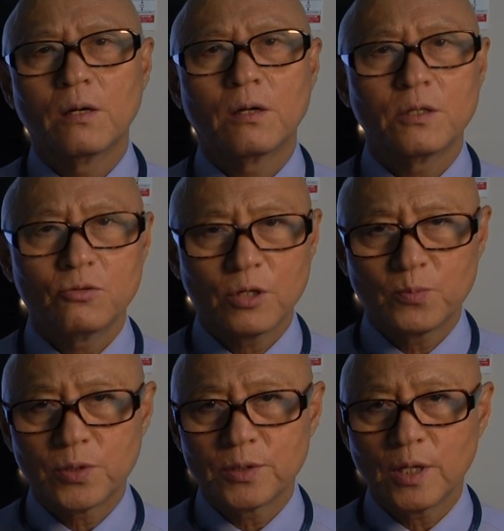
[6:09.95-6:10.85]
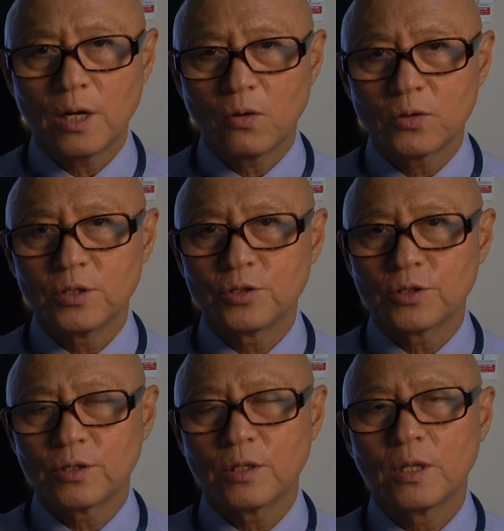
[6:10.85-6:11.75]
100%
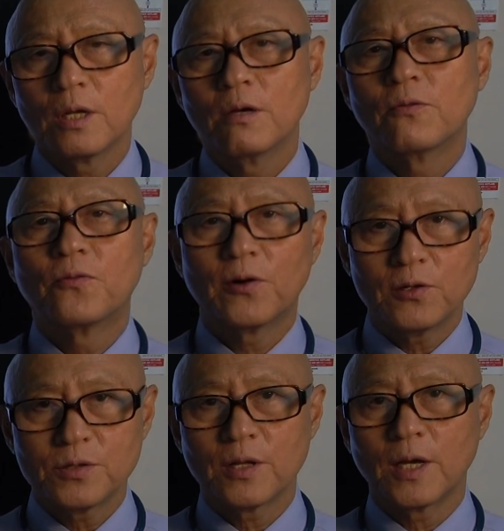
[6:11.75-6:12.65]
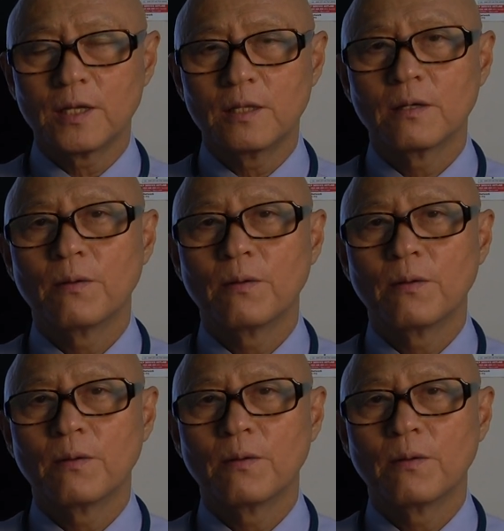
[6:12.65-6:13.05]
oxygen first aid,